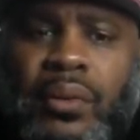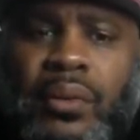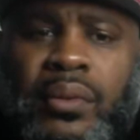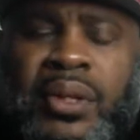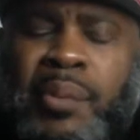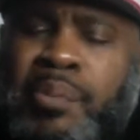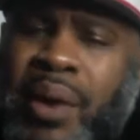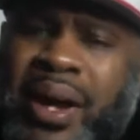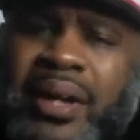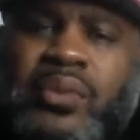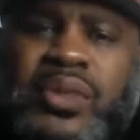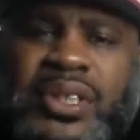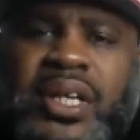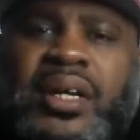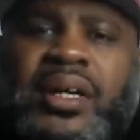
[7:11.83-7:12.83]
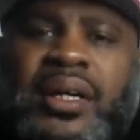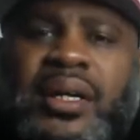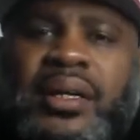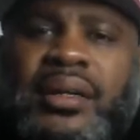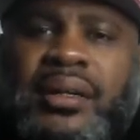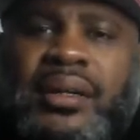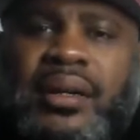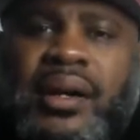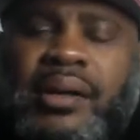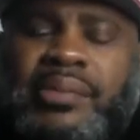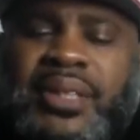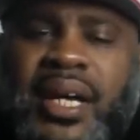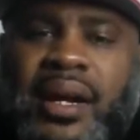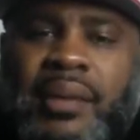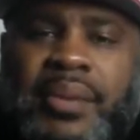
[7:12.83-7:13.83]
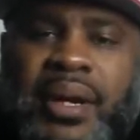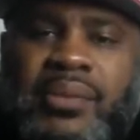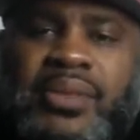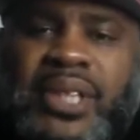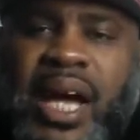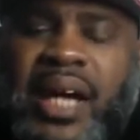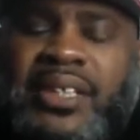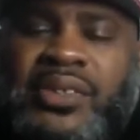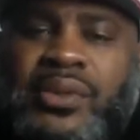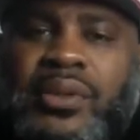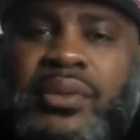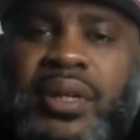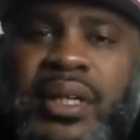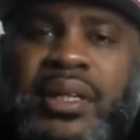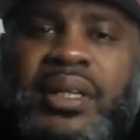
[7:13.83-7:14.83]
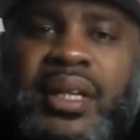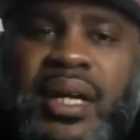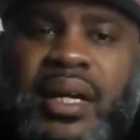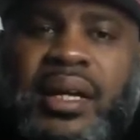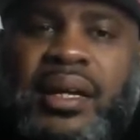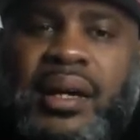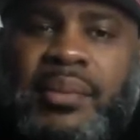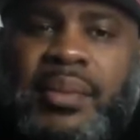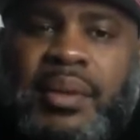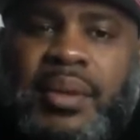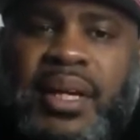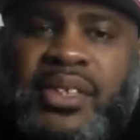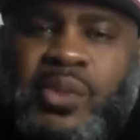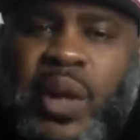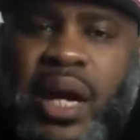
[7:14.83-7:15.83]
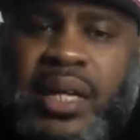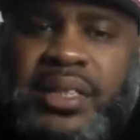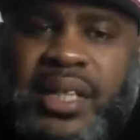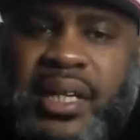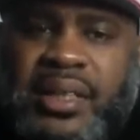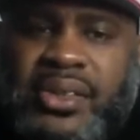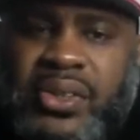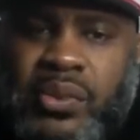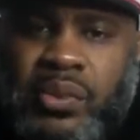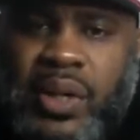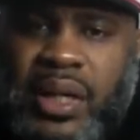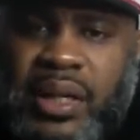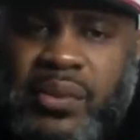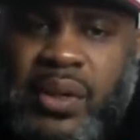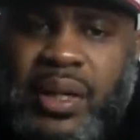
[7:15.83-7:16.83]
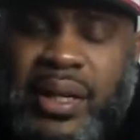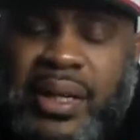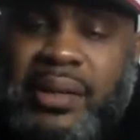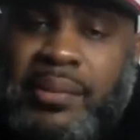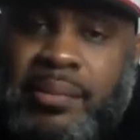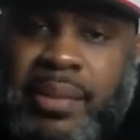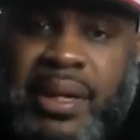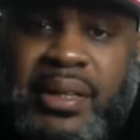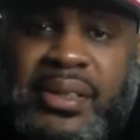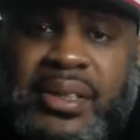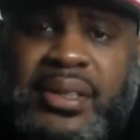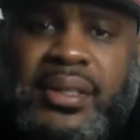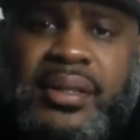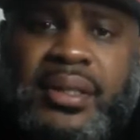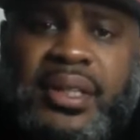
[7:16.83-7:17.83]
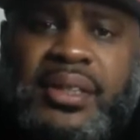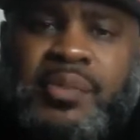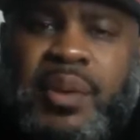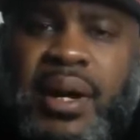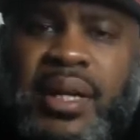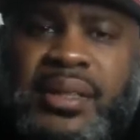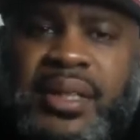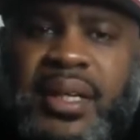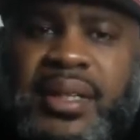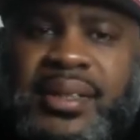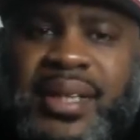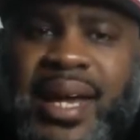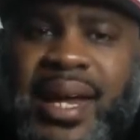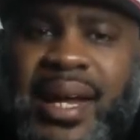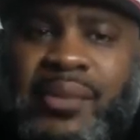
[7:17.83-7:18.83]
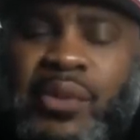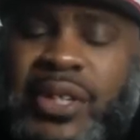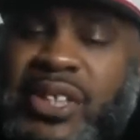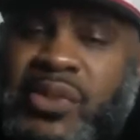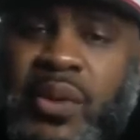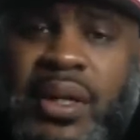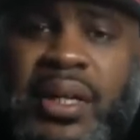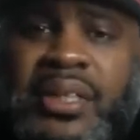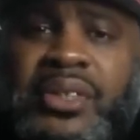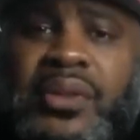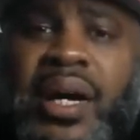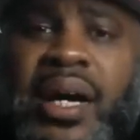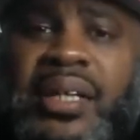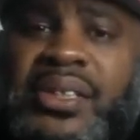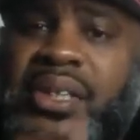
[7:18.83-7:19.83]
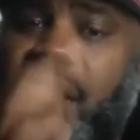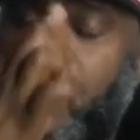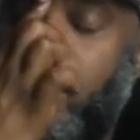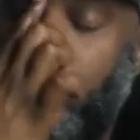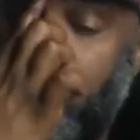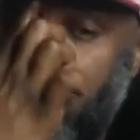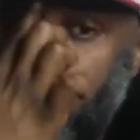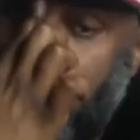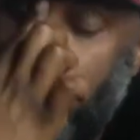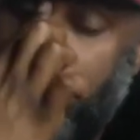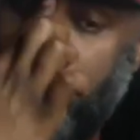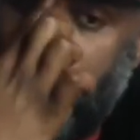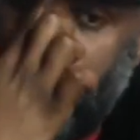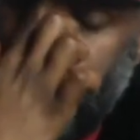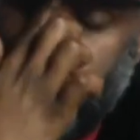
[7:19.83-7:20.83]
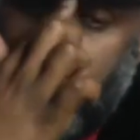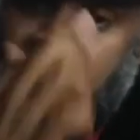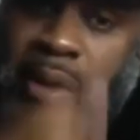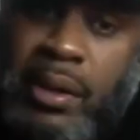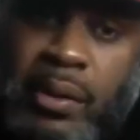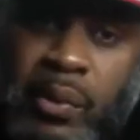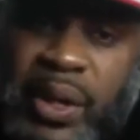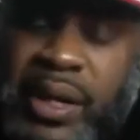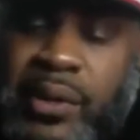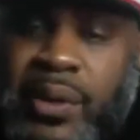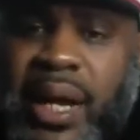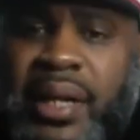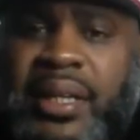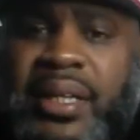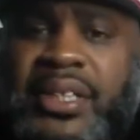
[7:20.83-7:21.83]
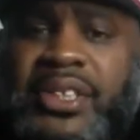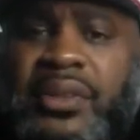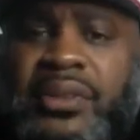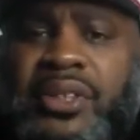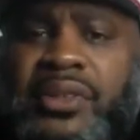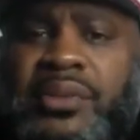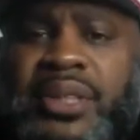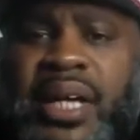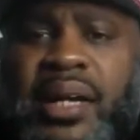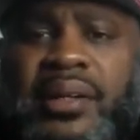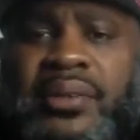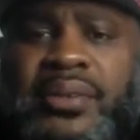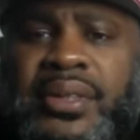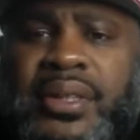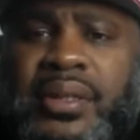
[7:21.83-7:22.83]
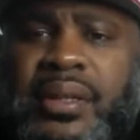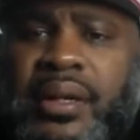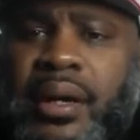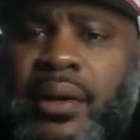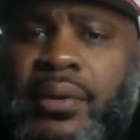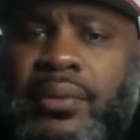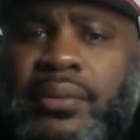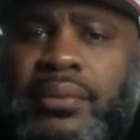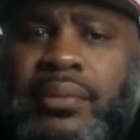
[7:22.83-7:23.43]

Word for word: the break was good, you know what I'm saying? I mean, it was an actual good thing. I mean, because we got a chance to really, really miss this process. And we just want to let you guys know, you know, when creating these YouTube channels, you know,